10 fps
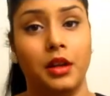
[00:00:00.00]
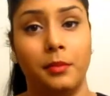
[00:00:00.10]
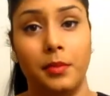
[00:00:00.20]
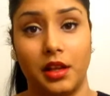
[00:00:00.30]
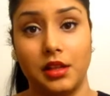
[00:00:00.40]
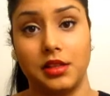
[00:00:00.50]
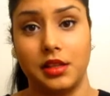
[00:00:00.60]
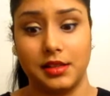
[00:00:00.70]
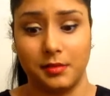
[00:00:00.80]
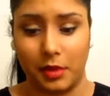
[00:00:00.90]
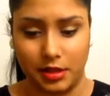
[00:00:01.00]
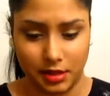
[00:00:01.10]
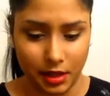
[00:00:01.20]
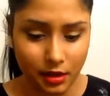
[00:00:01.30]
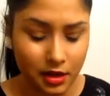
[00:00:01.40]
because it is
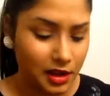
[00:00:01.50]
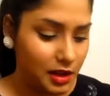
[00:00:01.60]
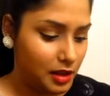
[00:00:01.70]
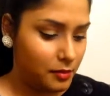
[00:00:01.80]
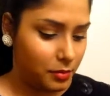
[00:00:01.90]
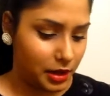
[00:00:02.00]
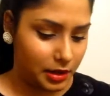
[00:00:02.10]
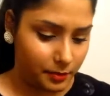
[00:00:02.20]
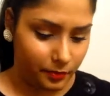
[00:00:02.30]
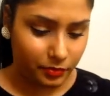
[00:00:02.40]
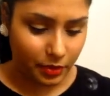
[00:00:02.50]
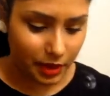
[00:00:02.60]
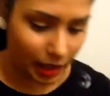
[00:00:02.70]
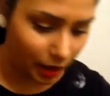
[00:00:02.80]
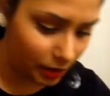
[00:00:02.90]
amazing. But
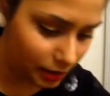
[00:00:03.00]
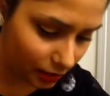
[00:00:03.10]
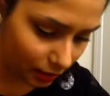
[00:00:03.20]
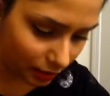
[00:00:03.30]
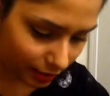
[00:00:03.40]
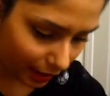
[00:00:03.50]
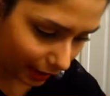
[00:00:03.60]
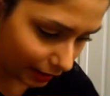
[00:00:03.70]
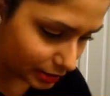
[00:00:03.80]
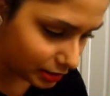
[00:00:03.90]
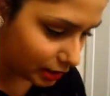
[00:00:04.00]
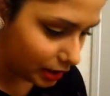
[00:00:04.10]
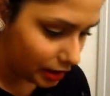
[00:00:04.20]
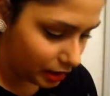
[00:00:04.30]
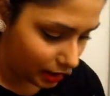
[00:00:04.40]
yeah, that.
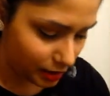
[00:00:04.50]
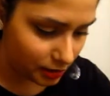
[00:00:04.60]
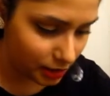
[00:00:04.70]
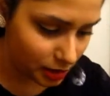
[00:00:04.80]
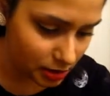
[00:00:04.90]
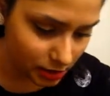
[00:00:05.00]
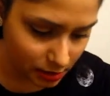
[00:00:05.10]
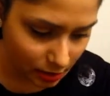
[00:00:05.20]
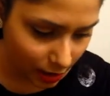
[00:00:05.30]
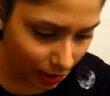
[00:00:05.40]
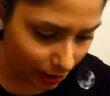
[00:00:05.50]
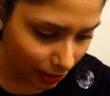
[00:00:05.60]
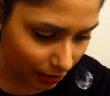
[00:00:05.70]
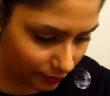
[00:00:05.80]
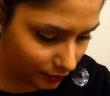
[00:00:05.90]
And then I just
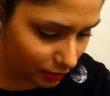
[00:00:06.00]
have,